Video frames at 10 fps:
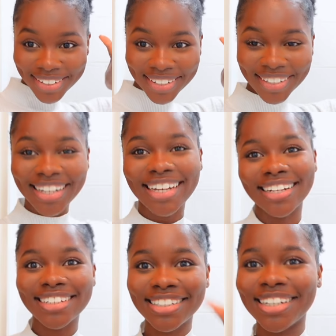yeah,
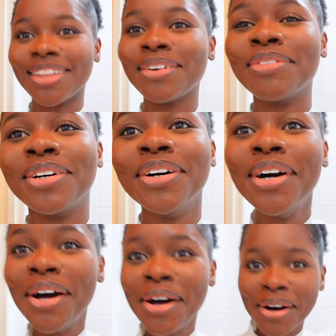let's take a thumbnail.
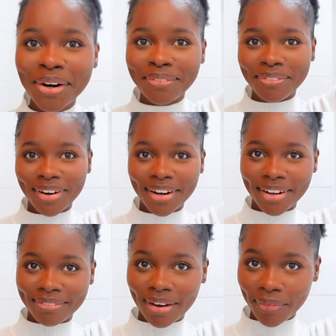But
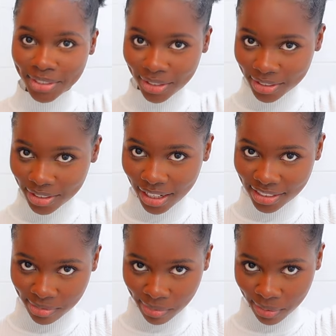um I want to talk to you
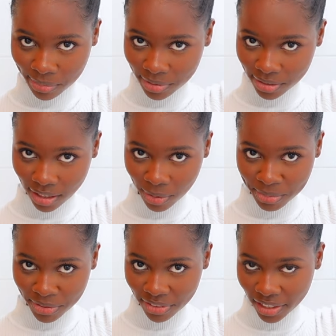guys about a
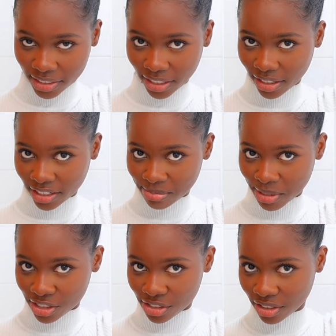couple of things that you guys
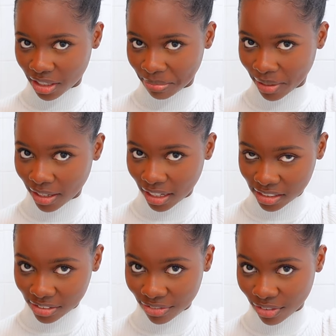mentioned in my
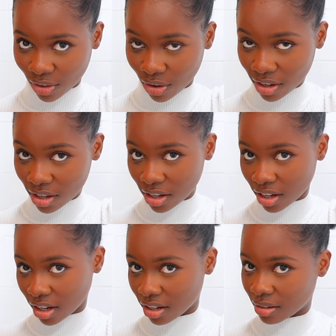last vlog.
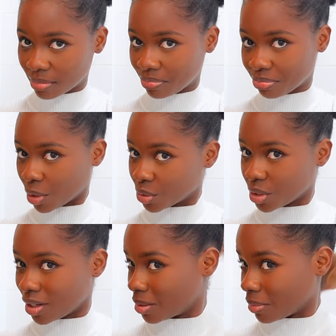Um
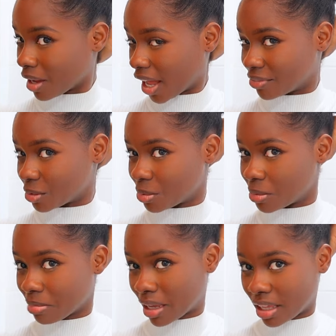also gonna have to
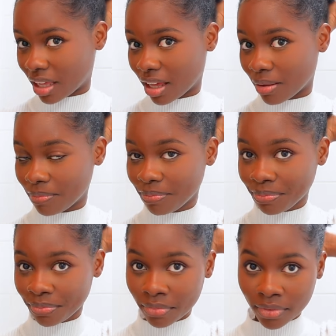put my hair
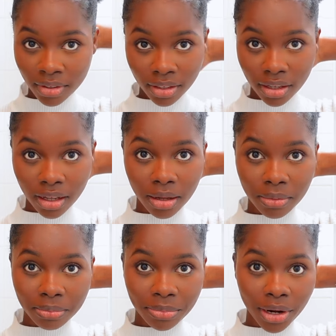
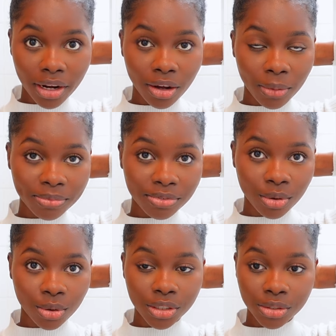um ready up
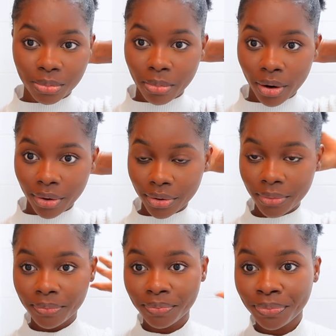for
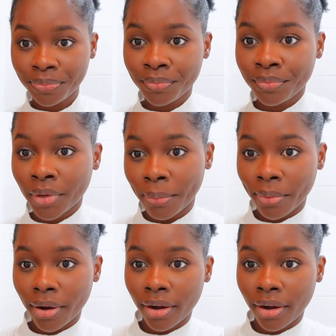tomorrow. But